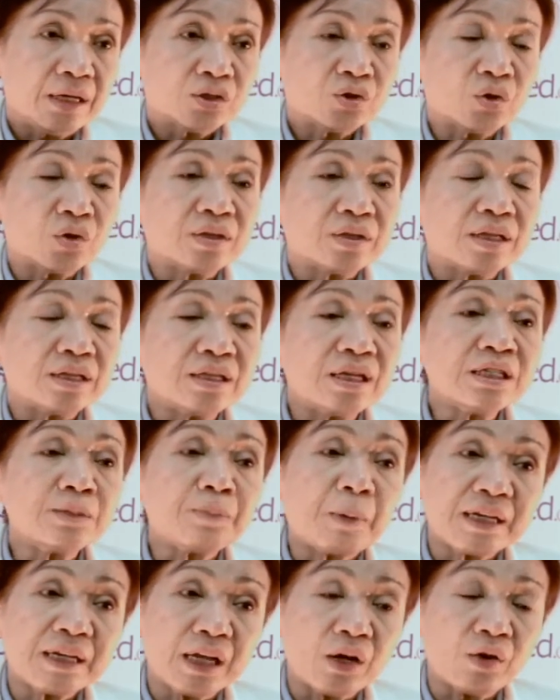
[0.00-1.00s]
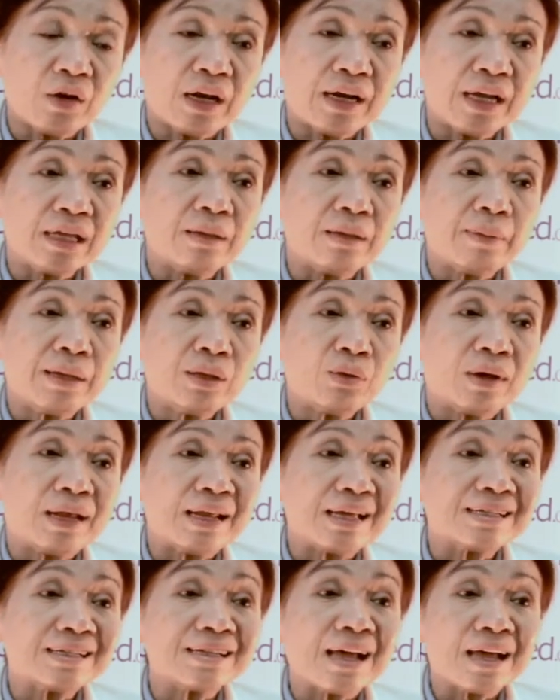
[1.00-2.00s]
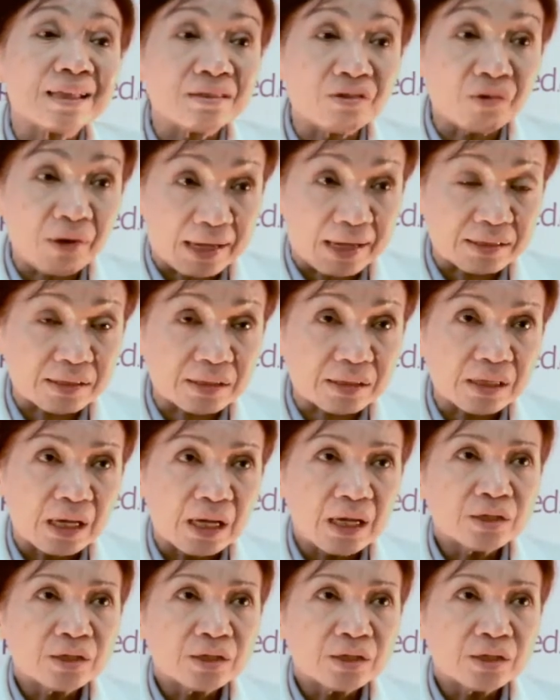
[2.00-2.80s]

So this particular individual is at risk.